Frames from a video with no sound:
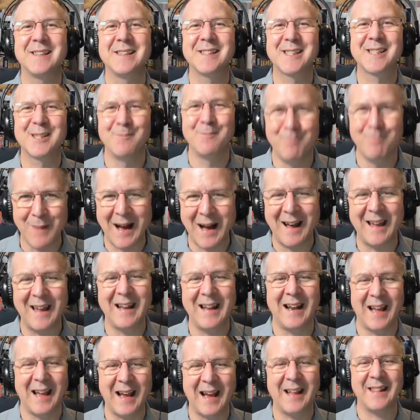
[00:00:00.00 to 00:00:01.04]

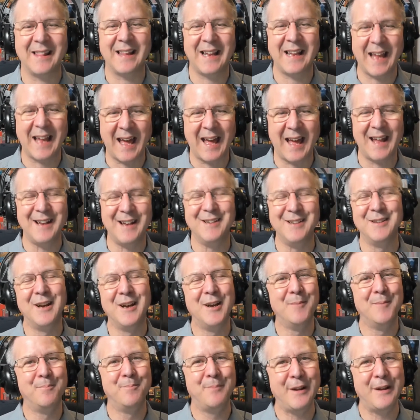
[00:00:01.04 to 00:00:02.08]
smile at the end
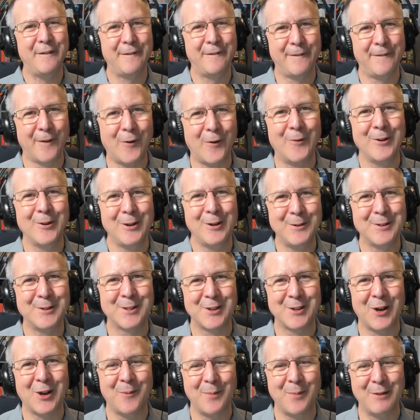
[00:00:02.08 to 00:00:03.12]
before you
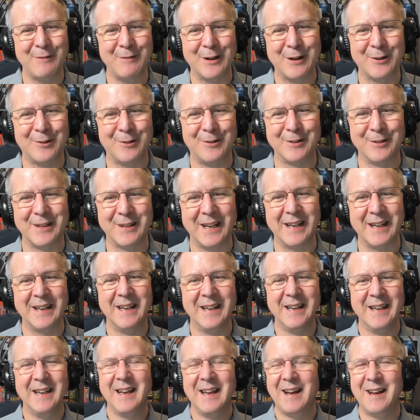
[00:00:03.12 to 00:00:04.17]
stop the recording.
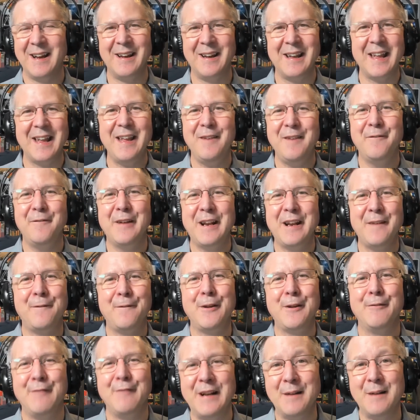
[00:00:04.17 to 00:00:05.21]
Even if
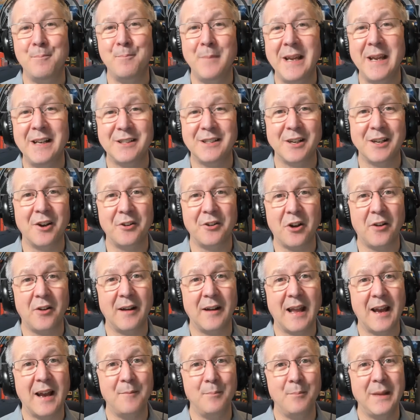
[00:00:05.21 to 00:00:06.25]
you're in a meeting, an
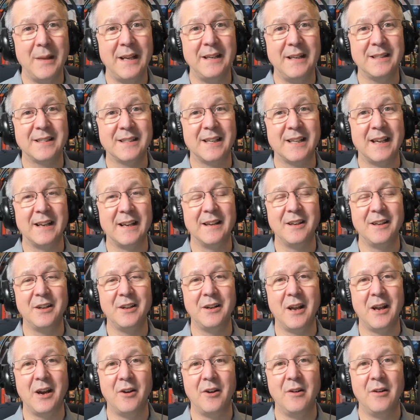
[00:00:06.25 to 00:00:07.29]
online meeting,
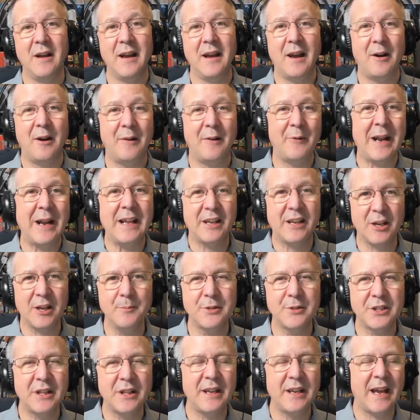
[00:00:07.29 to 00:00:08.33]
and when it
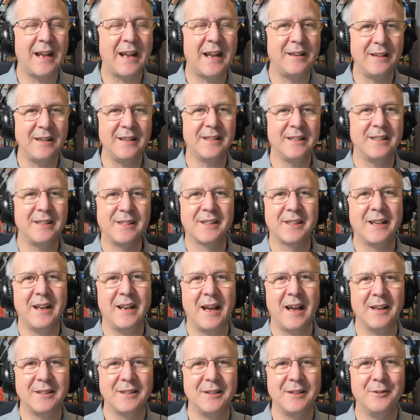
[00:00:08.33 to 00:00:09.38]
comes to the end and you're
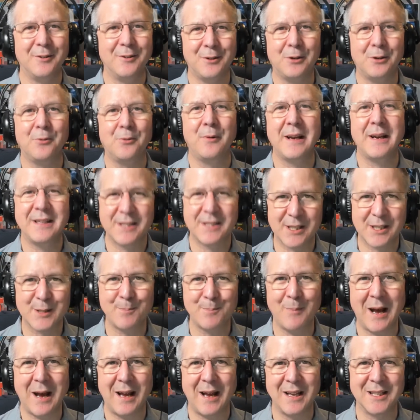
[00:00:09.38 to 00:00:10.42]
disconnecting, always
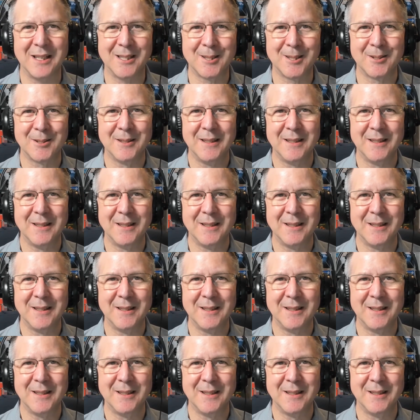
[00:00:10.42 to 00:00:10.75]
smile,